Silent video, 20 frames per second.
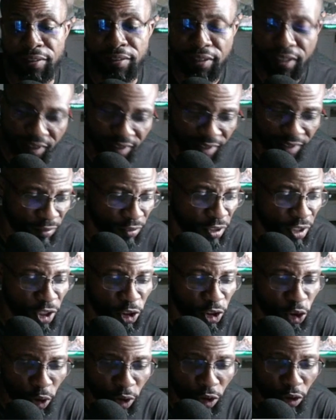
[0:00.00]
Yes, definitely
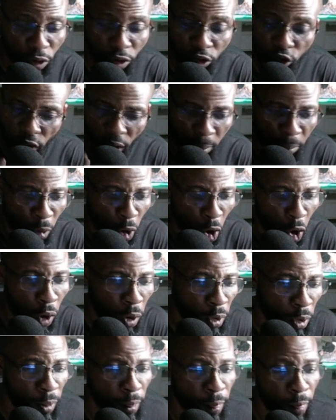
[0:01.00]
enjoyed it as well. So yeah, more
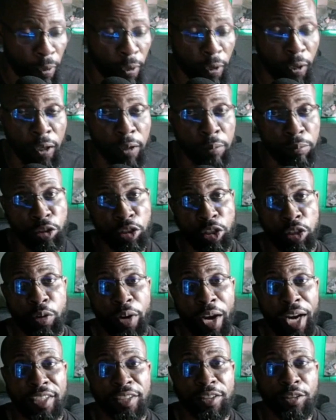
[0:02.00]
music
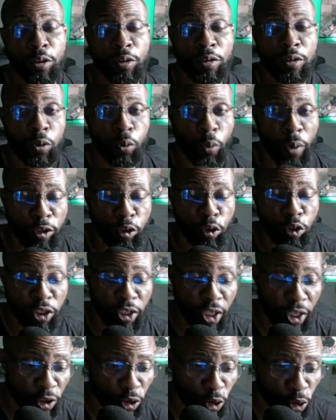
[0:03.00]
reactions on the way. So
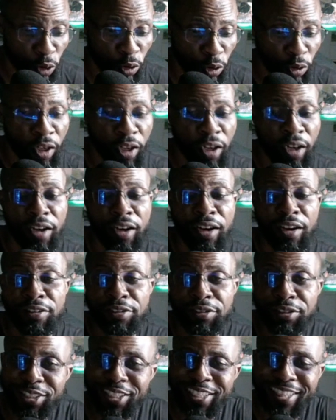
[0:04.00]
stay tuned
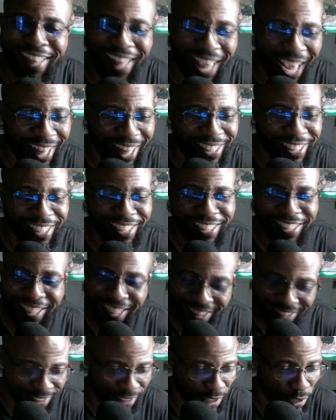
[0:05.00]
for that.
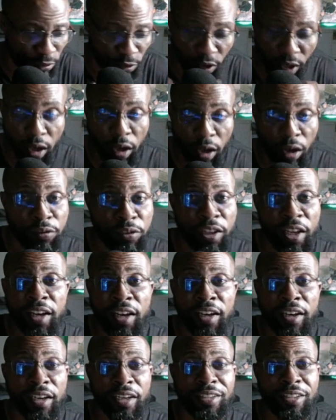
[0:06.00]
Yes, if you loved
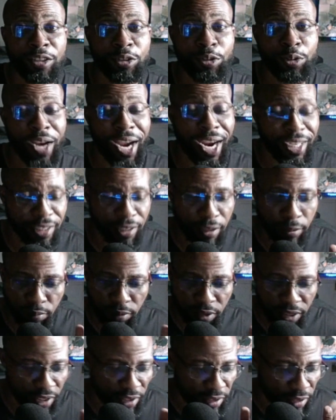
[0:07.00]
this reaction,
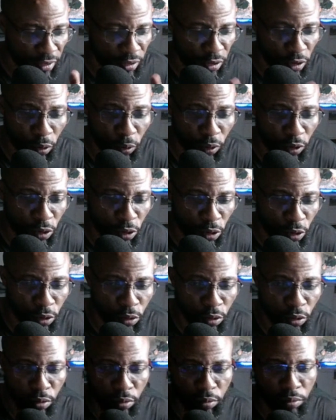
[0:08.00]
please, you know what to
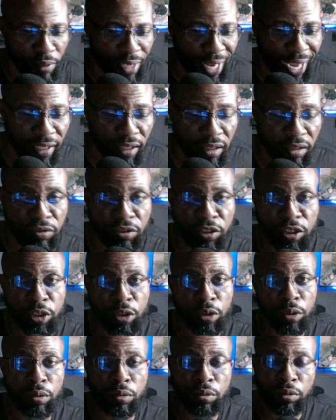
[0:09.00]
do. Like this
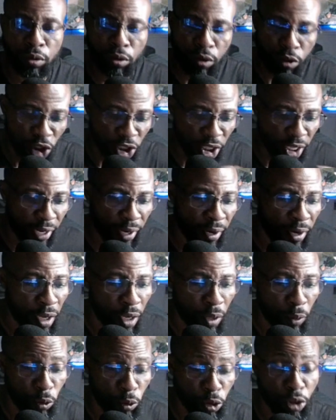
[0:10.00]
video, you know, share
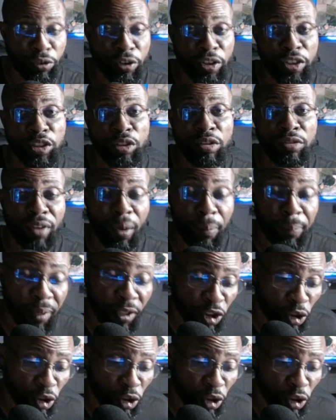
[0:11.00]
with your friends and your family.